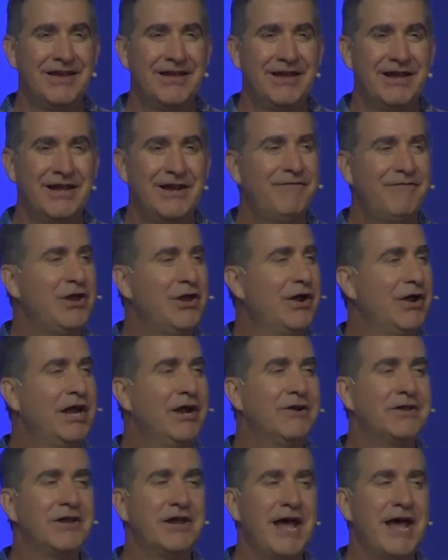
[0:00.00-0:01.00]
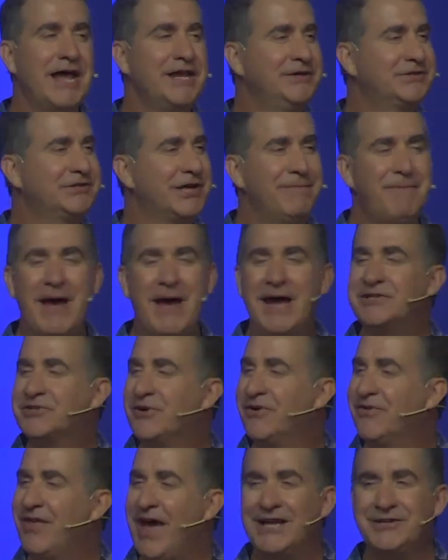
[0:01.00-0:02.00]
If you're here today, you say, Pastor,
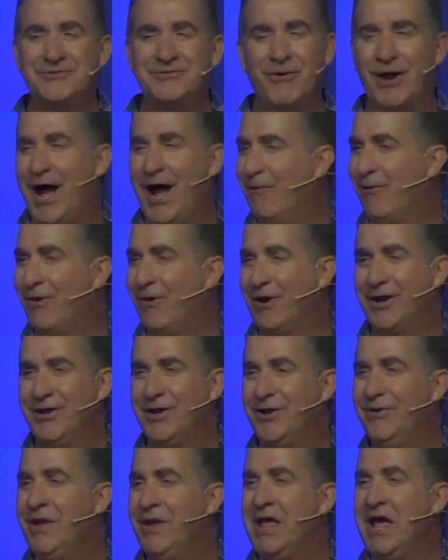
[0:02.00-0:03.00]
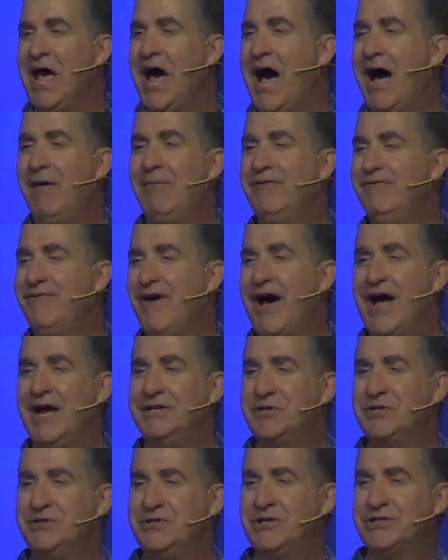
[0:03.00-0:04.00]
that's what I want to do. I want to invite
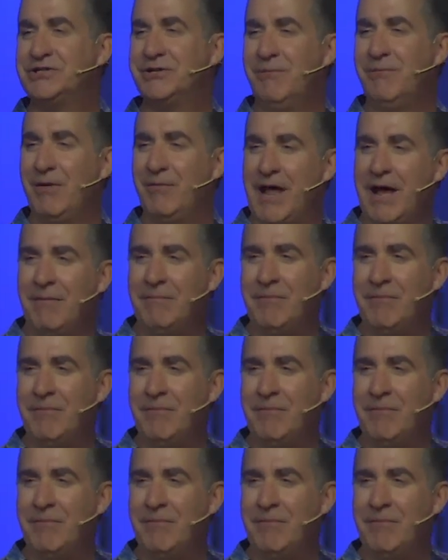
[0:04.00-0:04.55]
you in just a moment. I'm